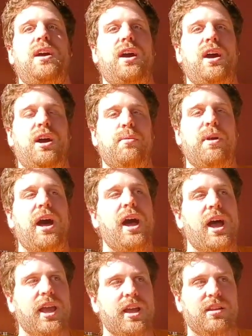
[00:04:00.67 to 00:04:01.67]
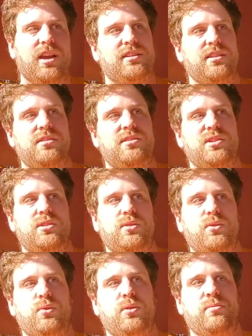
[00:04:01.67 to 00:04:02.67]
I elected
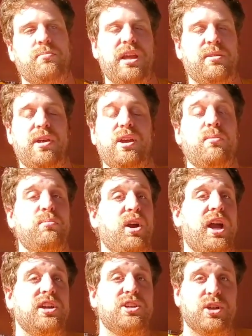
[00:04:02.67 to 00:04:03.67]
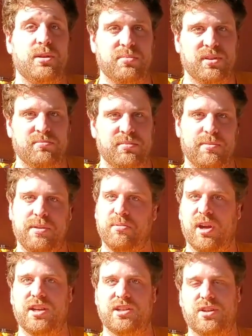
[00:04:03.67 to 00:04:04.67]
to make my own brine shrimp, baby
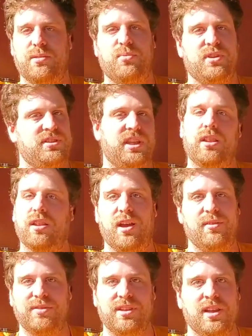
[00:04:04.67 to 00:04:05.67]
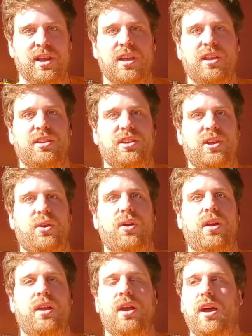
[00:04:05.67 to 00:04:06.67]
brine shrimp, which they loved. So.
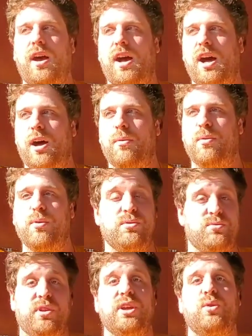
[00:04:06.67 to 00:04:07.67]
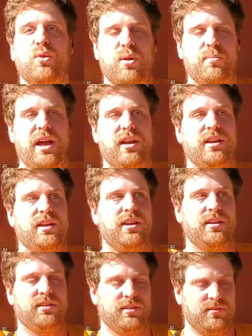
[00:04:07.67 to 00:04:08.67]
What was really cool about it
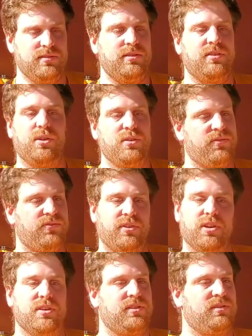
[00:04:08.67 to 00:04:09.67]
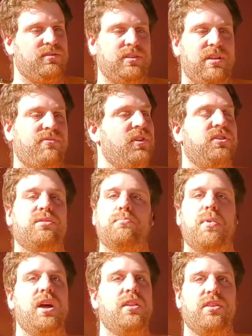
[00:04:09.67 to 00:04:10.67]
is that first
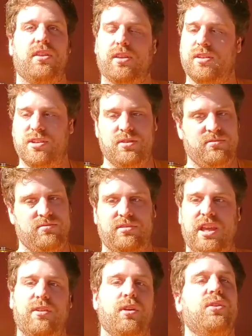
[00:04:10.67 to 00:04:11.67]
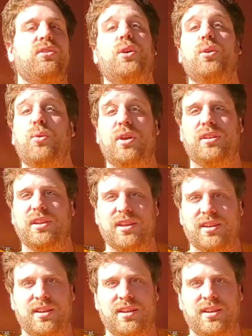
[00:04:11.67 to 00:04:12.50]
month, they grow so quickly.